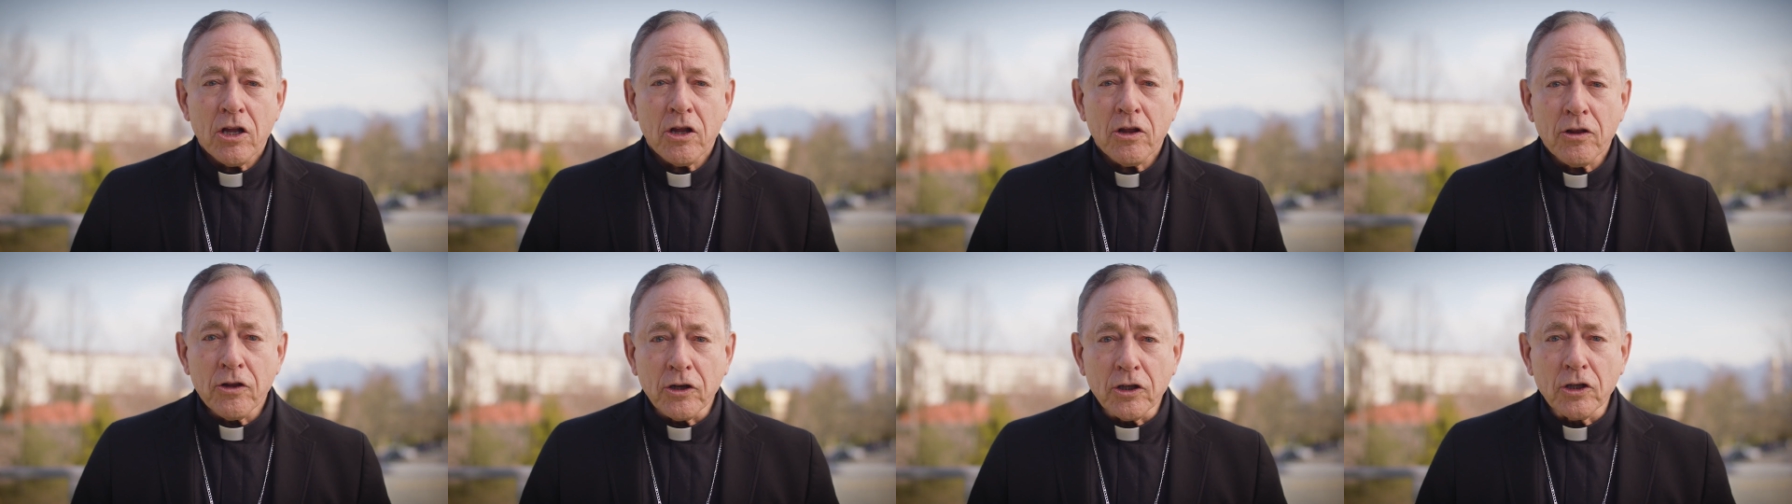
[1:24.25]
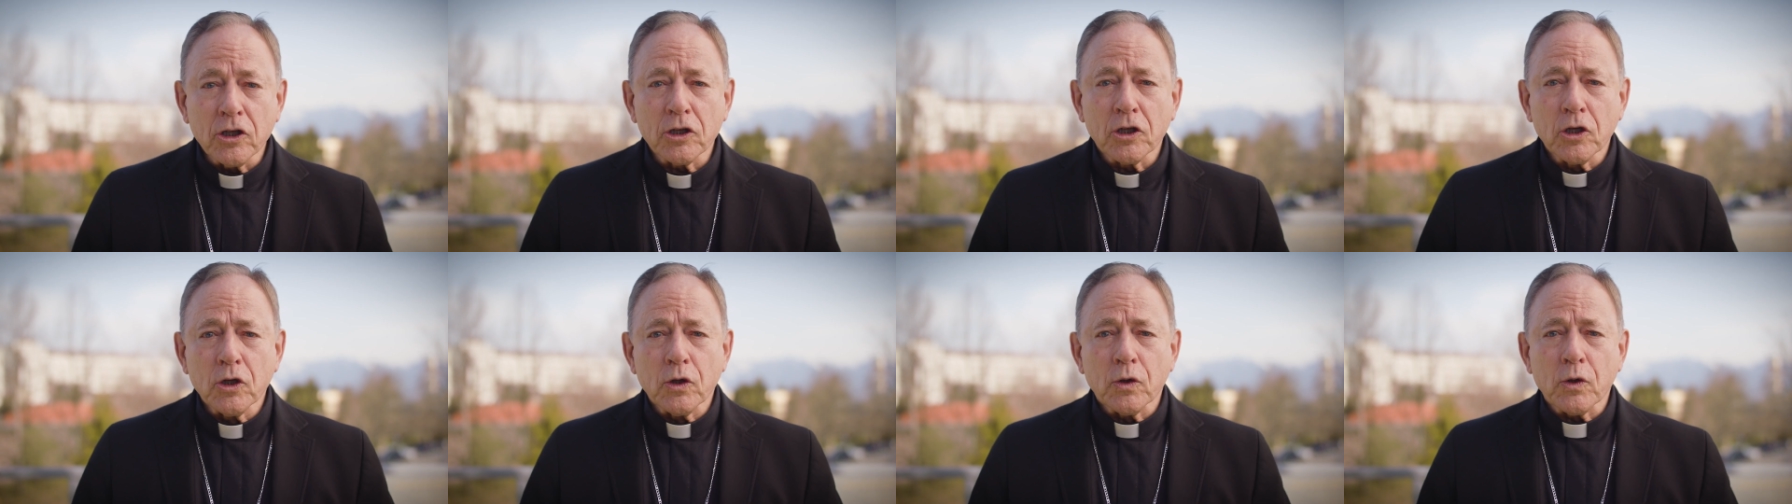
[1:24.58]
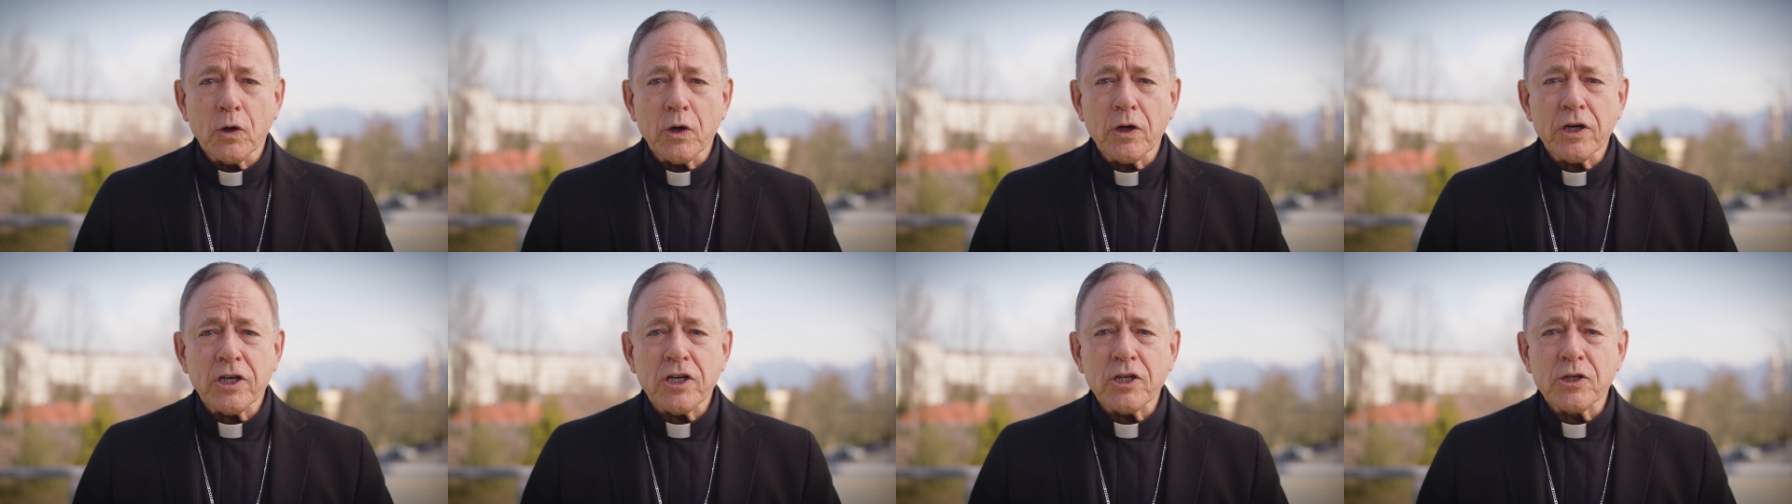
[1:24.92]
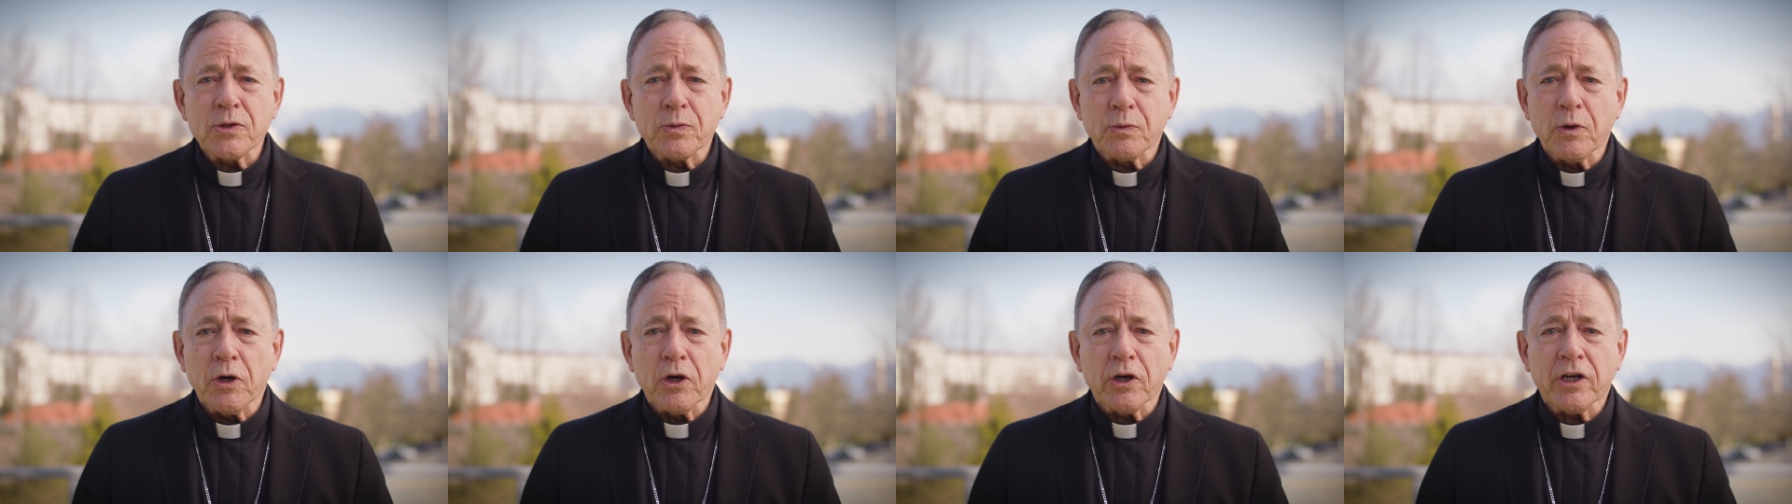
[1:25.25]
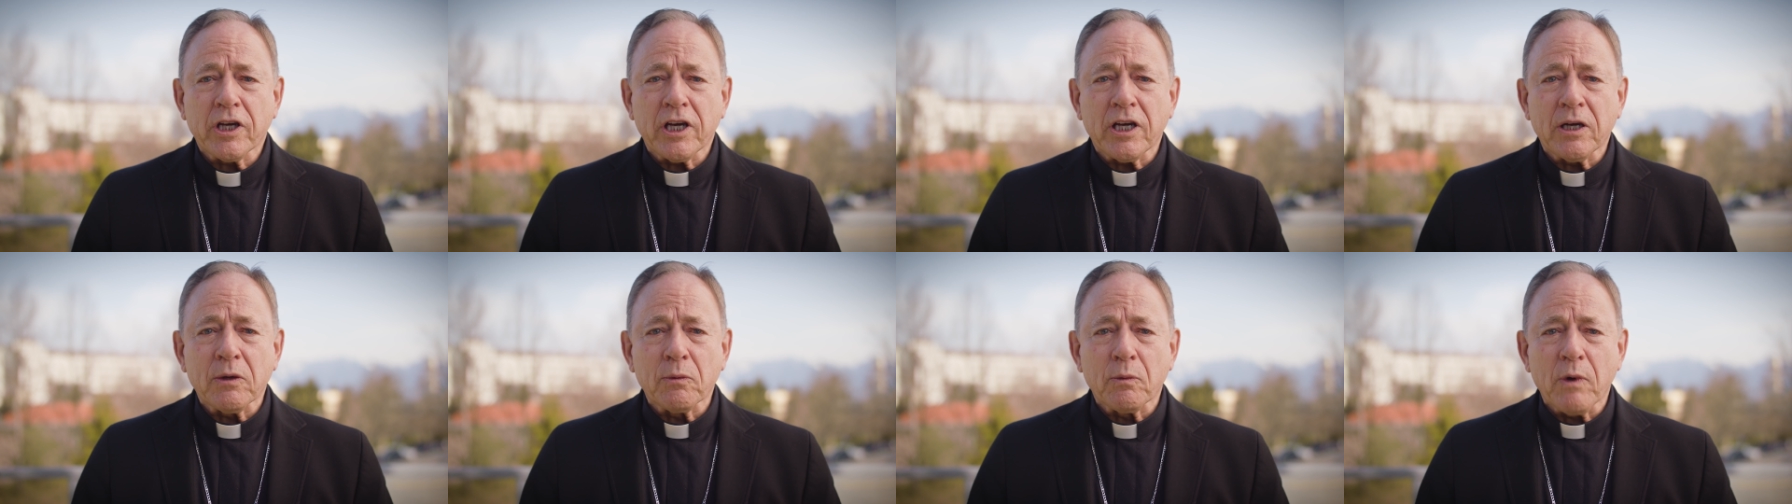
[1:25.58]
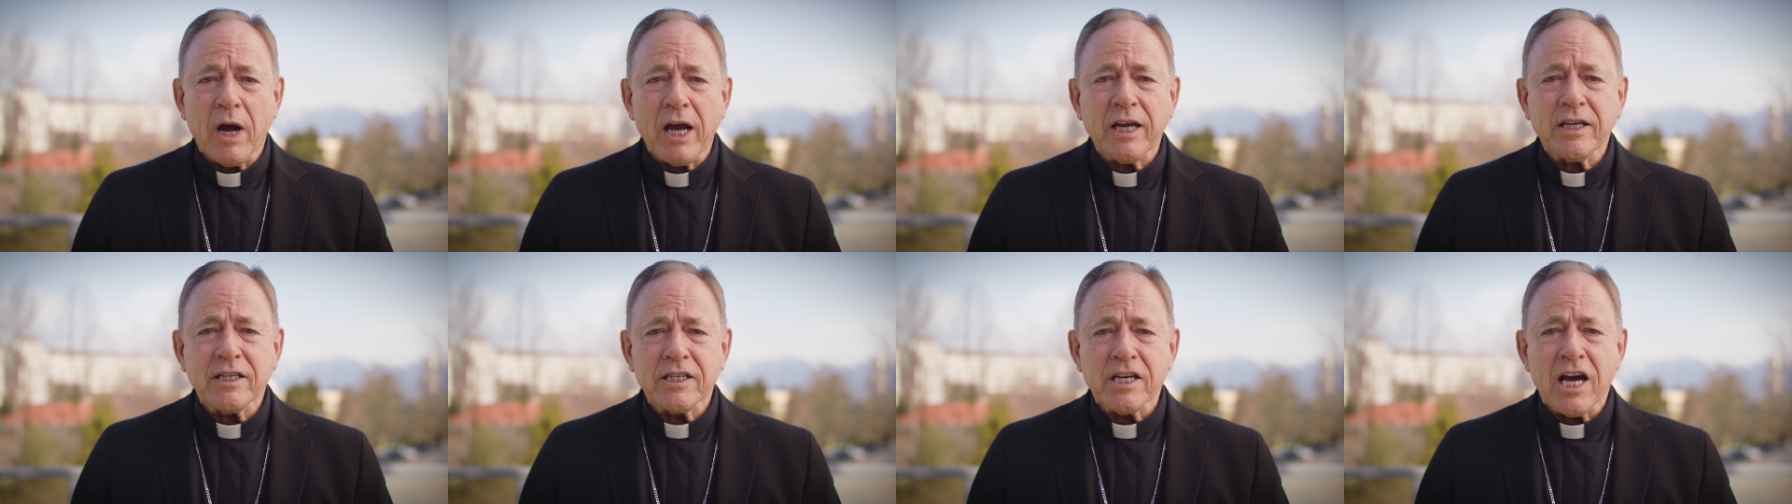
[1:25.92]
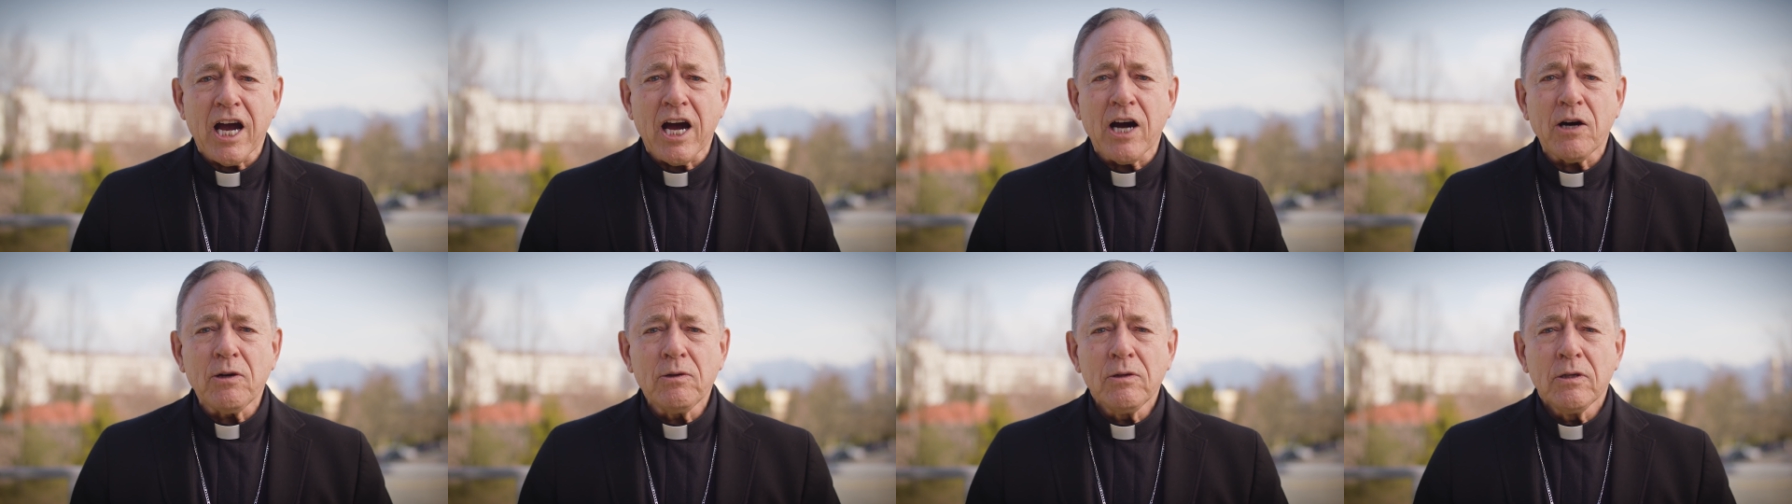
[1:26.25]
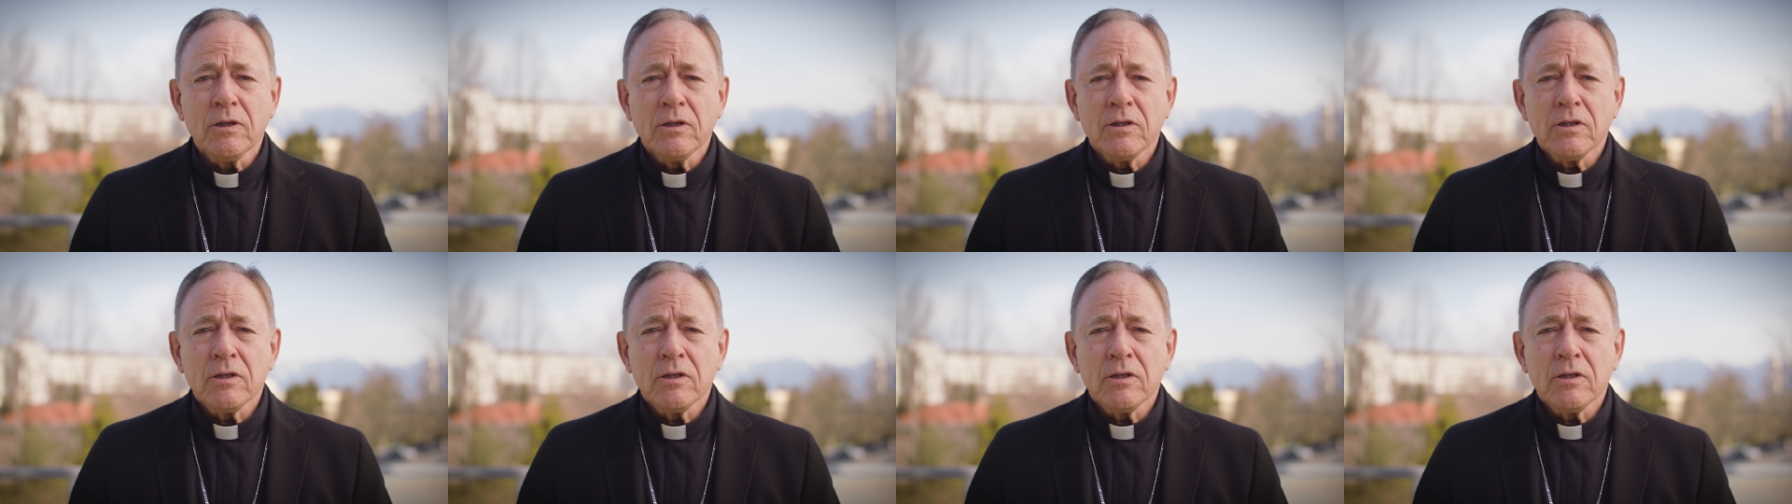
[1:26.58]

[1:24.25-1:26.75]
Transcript: The good Lord is working right now